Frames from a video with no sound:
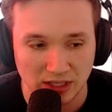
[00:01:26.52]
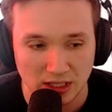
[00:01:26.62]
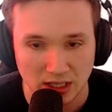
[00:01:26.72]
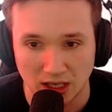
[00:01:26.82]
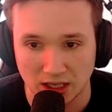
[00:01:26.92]

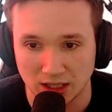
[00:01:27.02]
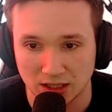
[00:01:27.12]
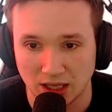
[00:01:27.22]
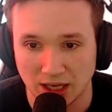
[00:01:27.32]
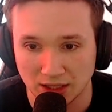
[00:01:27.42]

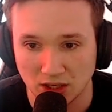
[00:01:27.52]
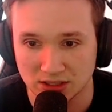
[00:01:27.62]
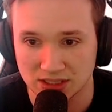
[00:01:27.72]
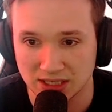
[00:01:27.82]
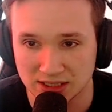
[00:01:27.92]
unlocked
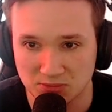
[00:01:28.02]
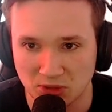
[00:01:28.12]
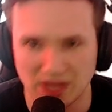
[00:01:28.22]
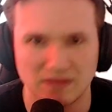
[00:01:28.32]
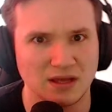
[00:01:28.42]
Sunspot.
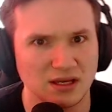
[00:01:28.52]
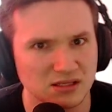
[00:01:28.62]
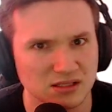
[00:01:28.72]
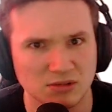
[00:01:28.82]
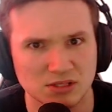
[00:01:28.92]
I think
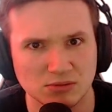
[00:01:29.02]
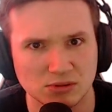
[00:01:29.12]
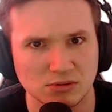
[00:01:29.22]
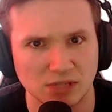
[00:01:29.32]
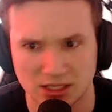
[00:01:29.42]
Sunspot is pool
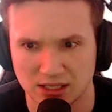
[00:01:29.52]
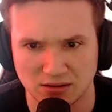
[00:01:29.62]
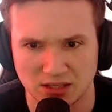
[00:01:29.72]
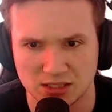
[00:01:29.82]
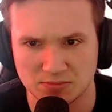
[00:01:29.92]
2. Yeah, I don't
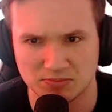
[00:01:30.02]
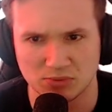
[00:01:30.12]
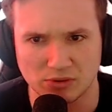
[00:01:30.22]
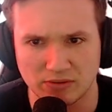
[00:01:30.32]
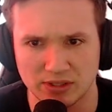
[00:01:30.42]
think he's
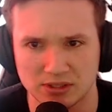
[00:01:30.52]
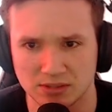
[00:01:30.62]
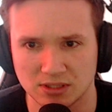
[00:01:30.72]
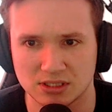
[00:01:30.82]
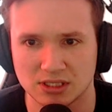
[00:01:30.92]
pool 3, to be
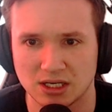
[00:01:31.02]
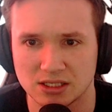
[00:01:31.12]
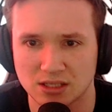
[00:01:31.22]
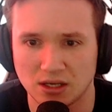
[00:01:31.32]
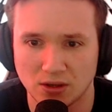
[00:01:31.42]
honest.
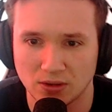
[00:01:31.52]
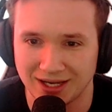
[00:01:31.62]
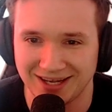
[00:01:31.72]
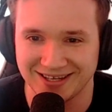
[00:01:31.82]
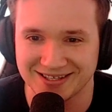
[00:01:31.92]
So
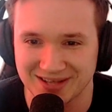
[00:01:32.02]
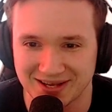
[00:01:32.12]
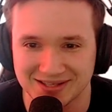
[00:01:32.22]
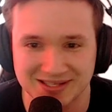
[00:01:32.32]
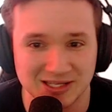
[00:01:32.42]

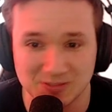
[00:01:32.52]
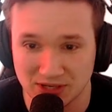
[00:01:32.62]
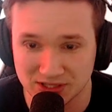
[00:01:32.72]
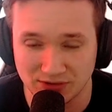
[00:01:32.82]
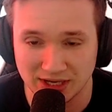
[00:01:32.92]
Sunspot
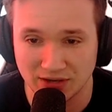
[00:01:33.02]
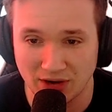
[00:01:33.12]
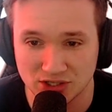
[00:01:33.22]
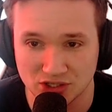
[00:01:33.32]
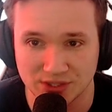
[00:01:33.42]
is a really
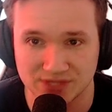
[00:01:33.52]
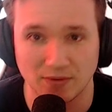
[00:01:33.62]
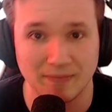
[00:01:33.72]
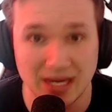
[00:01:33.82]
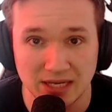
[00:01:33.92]
great choice for
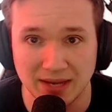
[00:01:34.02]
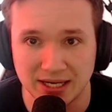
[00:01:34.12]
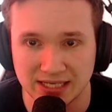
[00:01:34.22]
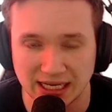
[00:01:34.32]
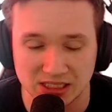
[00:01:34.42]
many
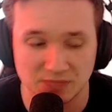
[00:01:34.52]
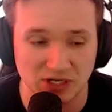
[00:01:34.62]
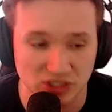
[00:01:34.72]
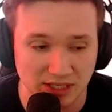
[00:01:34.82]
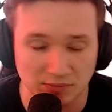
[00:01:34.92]
decks,
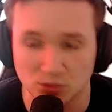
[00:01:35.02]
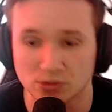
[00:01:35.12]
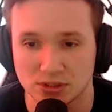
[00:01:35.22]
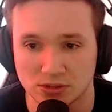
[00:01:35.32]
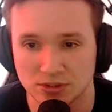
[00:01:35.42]
especially in pool
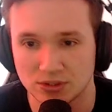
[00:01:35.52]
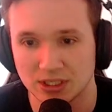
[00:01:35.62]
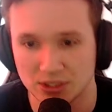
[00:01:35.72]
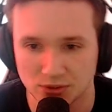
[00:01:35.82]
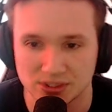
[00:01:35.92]
2. You
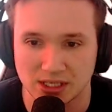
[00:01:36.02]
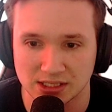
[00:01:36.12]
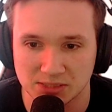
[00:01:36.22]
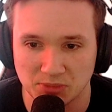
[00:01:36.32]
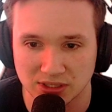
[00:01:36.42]
can use
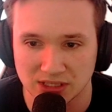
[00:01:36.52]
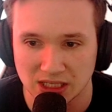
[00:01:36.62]
Sunspot